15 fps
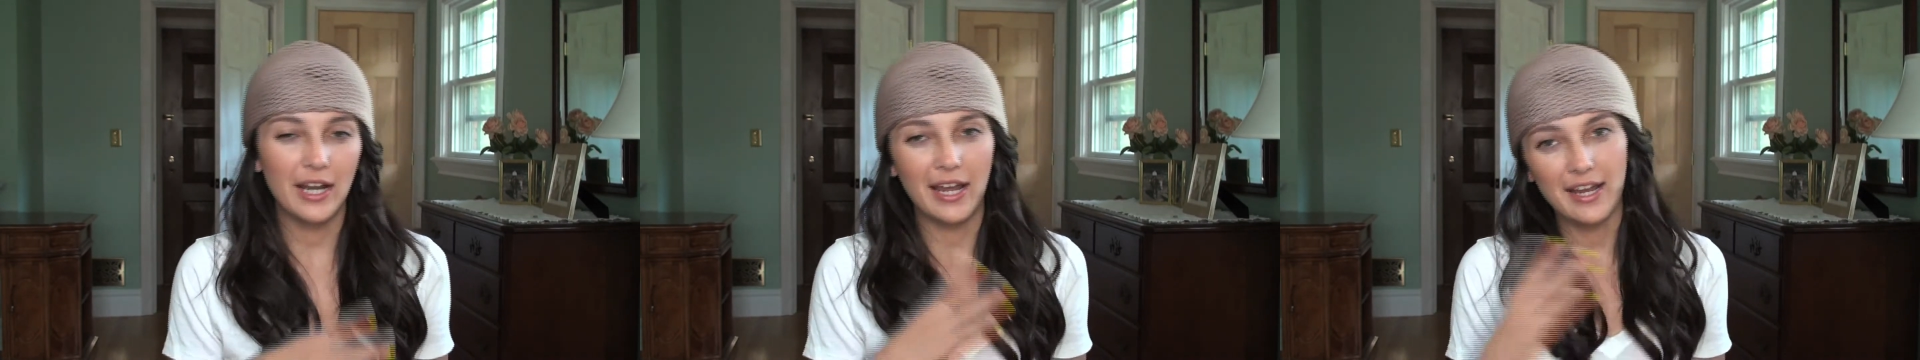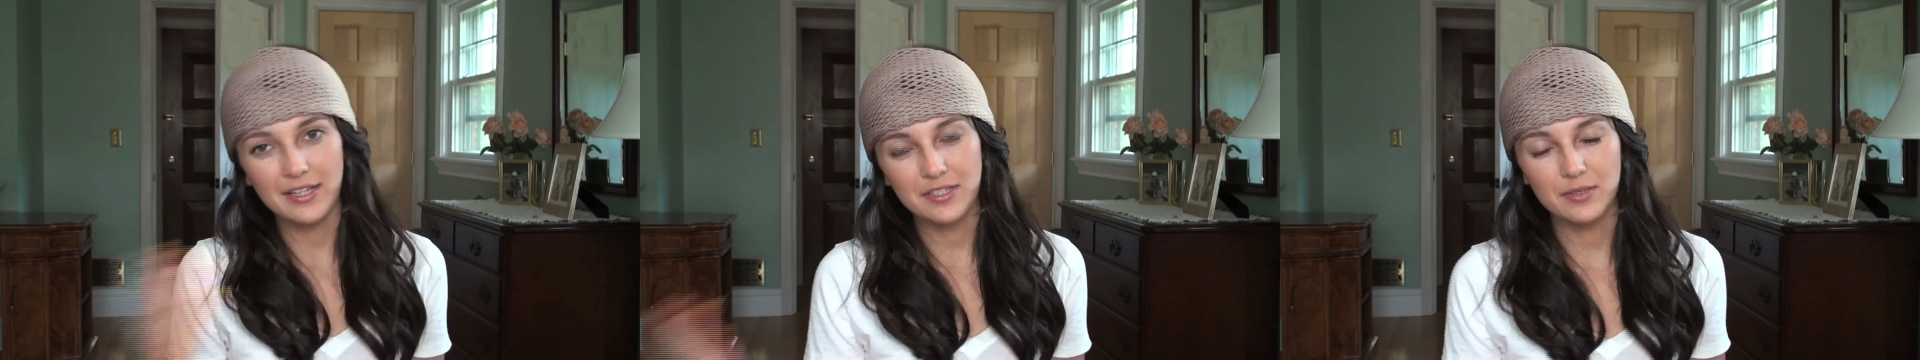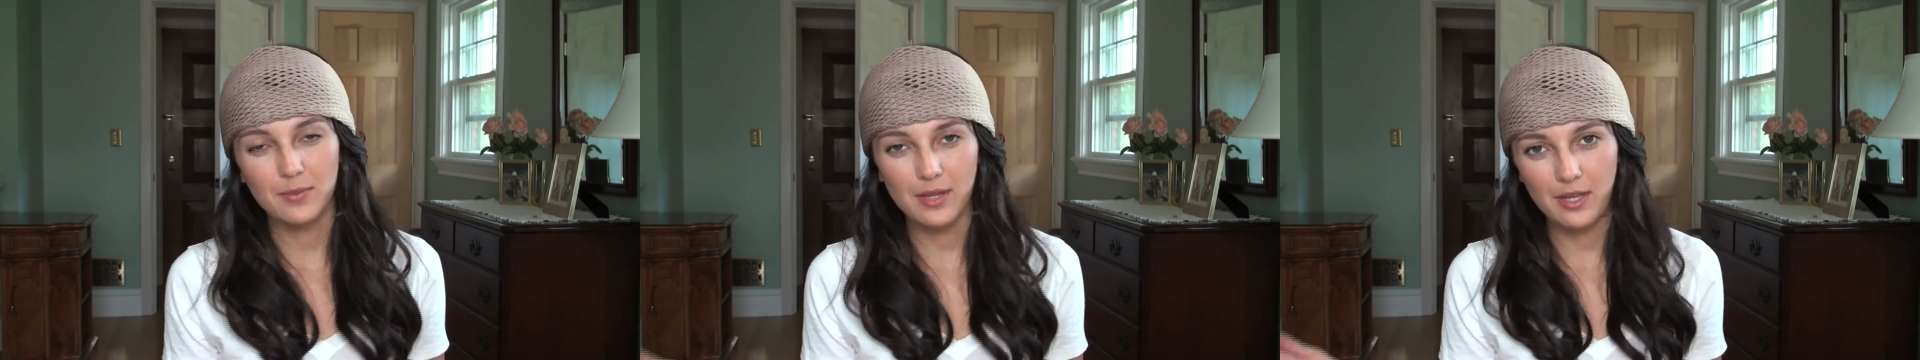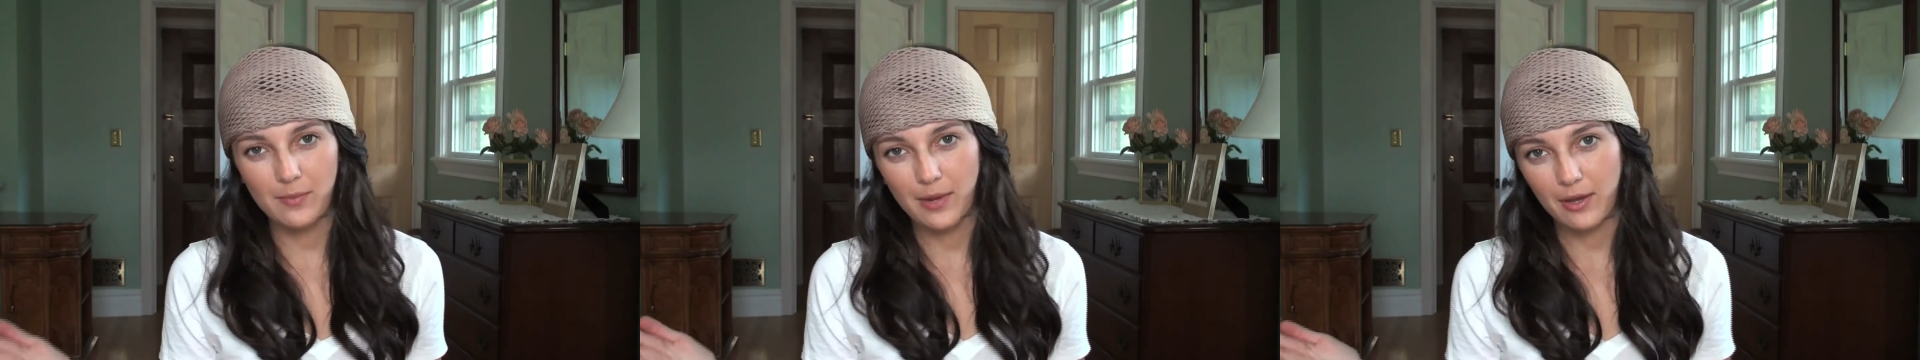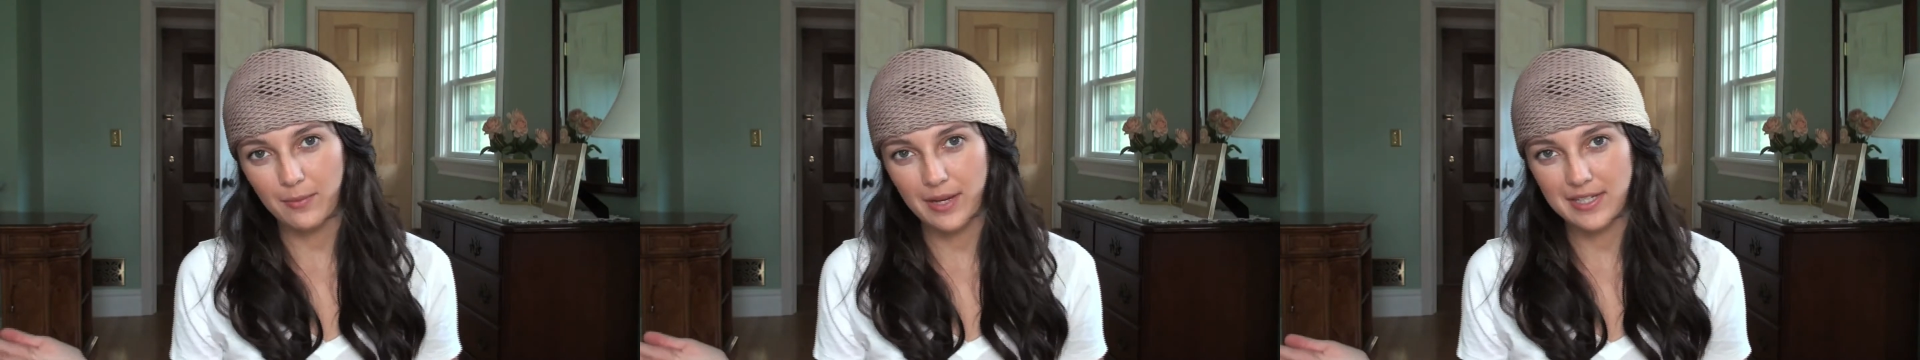asked me
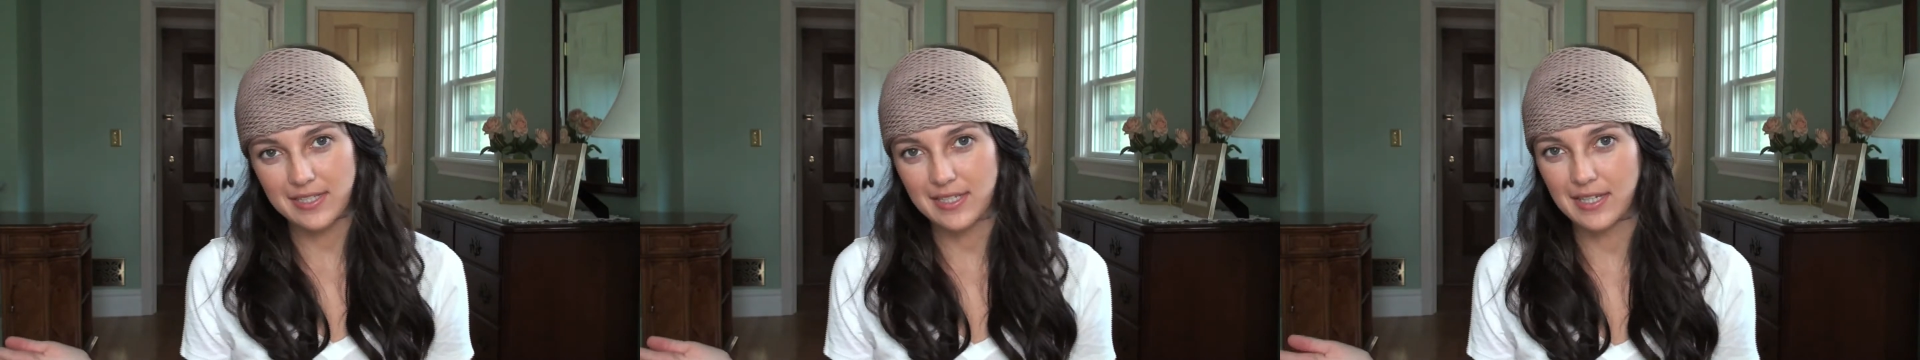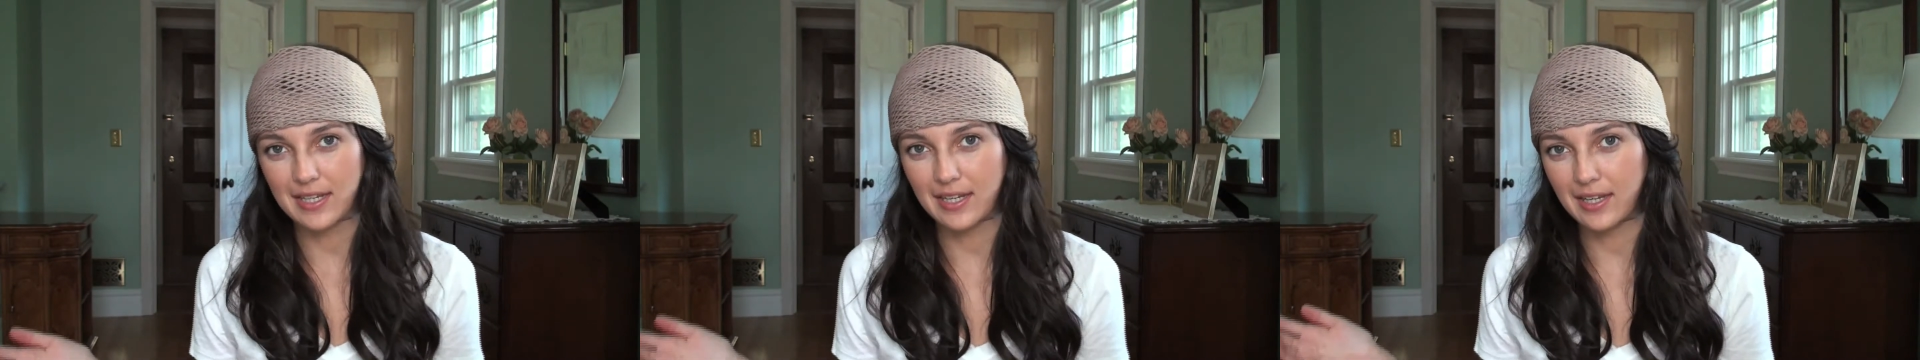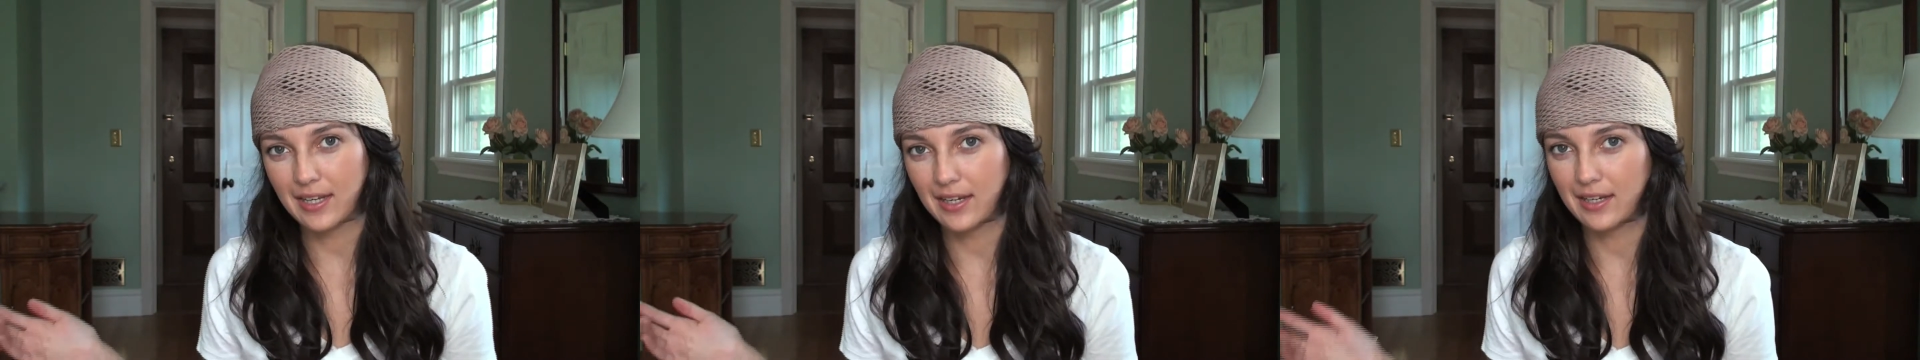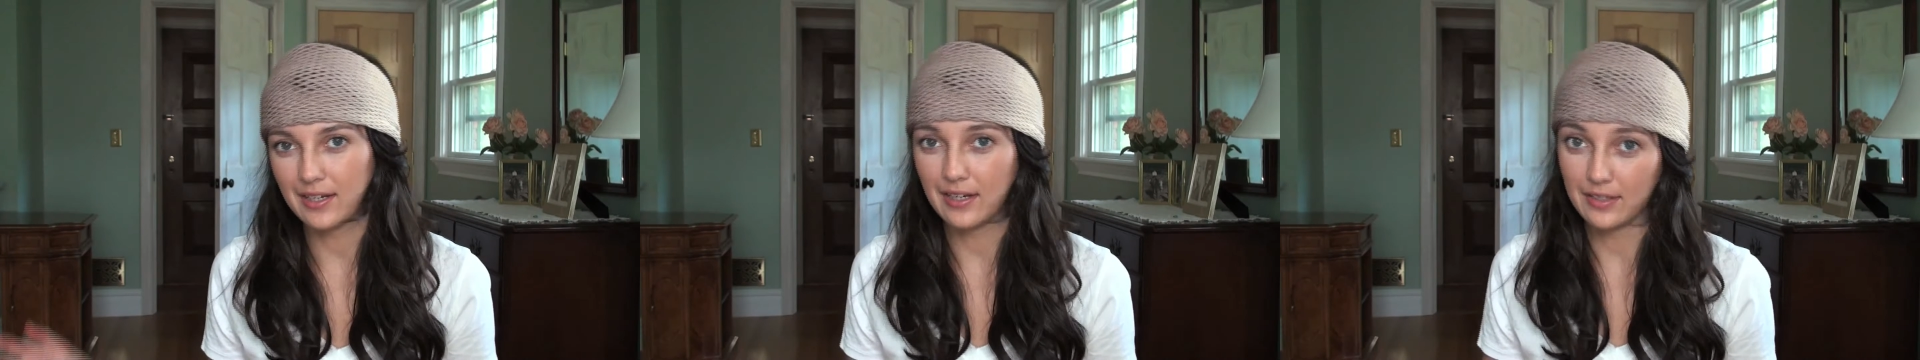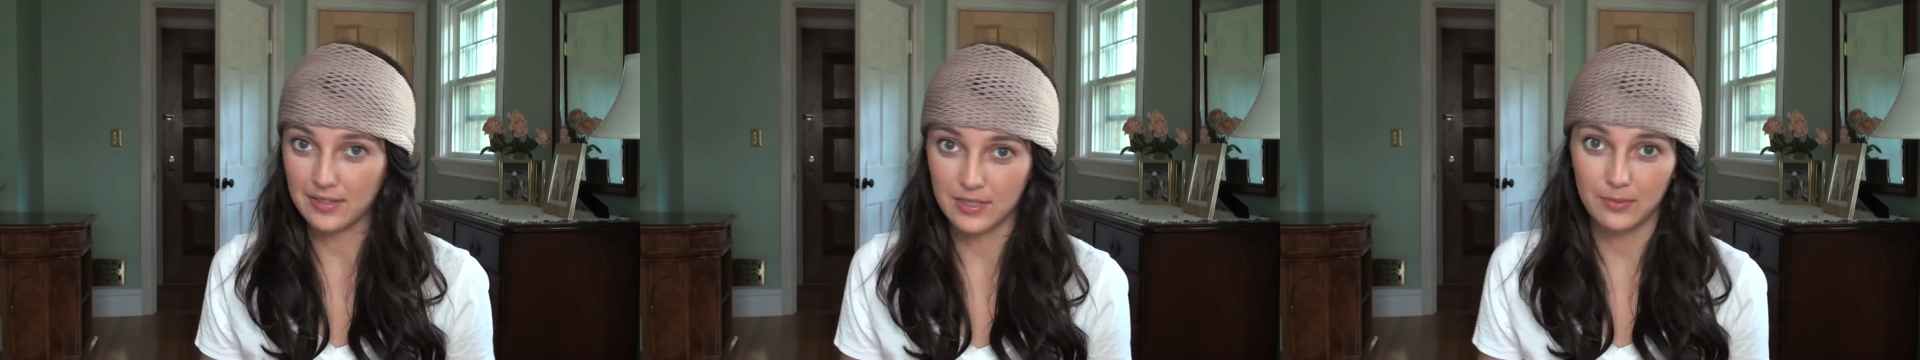about my skin and